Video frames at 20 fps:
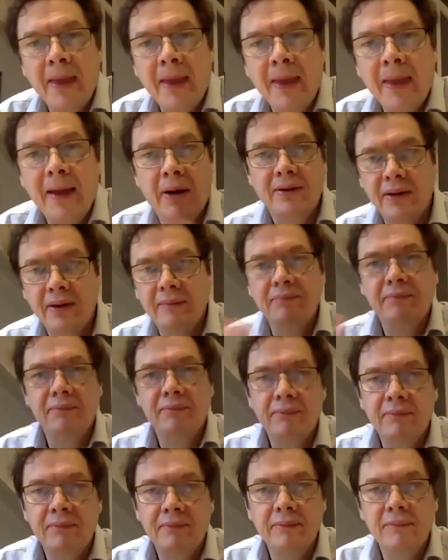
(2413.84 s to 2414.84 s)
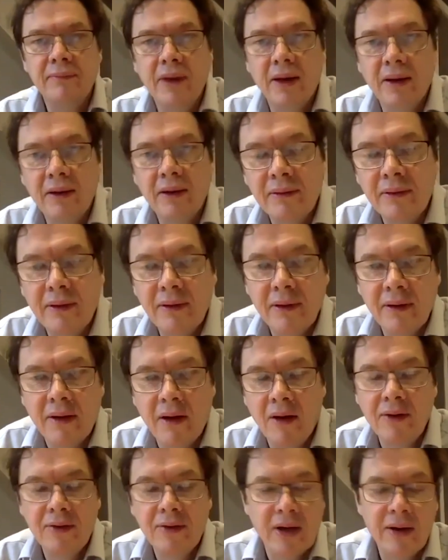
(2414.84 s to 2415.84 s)
As part of the, you
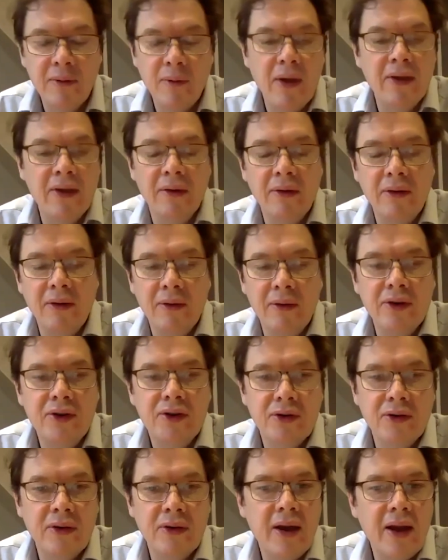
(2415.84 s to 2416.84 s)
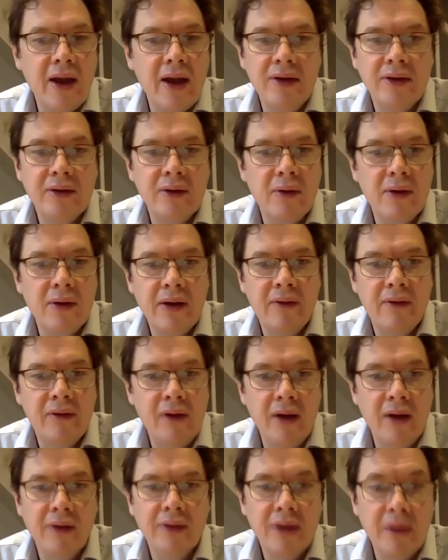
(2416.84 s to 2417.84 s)
know, the contract, whether you insure that out or
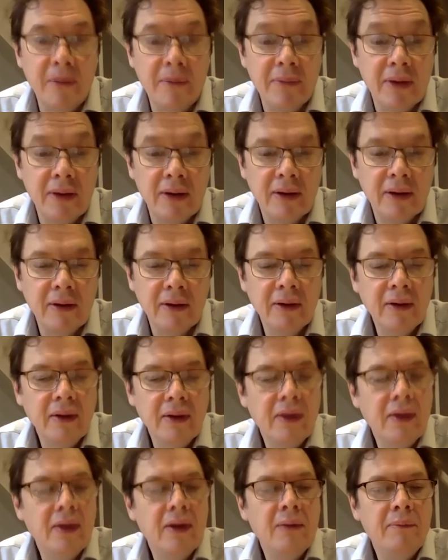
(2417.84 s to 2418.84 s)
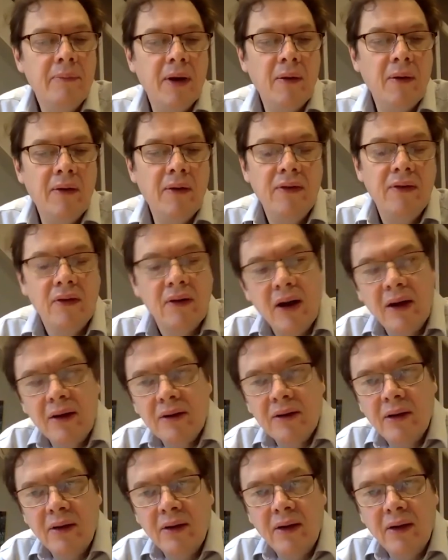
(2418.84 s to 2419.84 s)
whatever else, something. But if
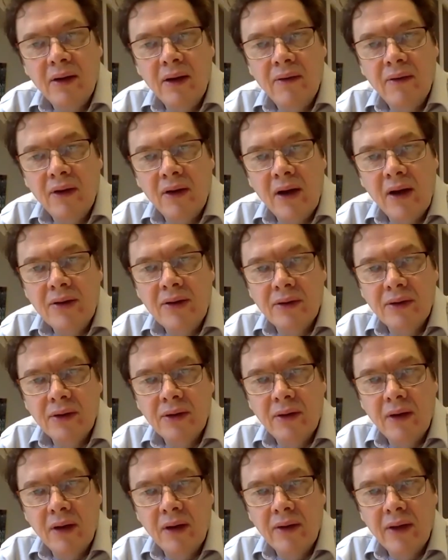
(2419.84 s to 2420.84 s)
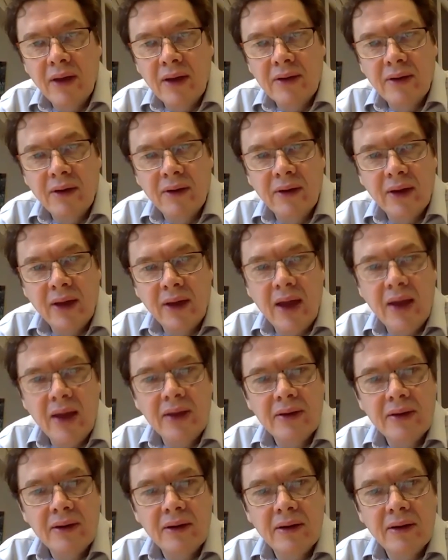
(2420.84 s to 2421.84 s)
you're out on your own, that's not the
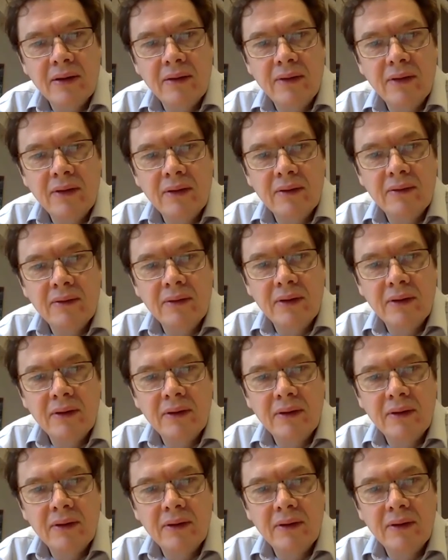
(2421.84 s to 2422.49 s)
case. You know,